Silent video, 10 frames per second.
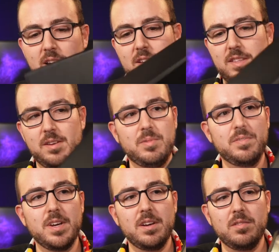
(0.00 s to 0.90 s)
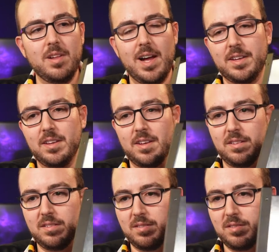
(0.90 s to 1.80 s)
and then we've got to lock
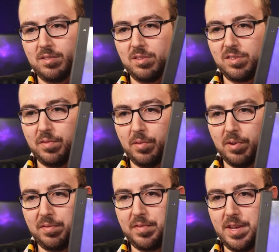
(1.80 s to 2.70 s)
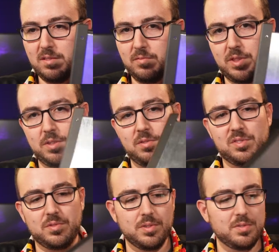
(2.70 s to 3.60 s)
in those four feet with those
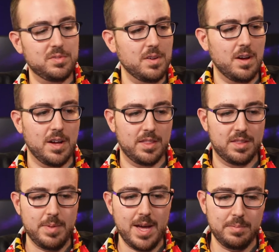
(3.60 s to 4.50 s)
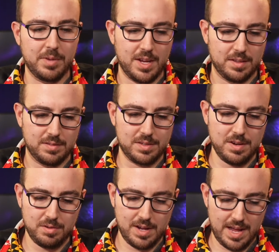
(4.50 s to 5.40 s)
screws on the bottom again.
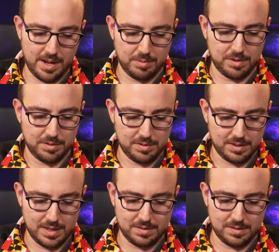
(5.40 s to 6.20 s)
So I will get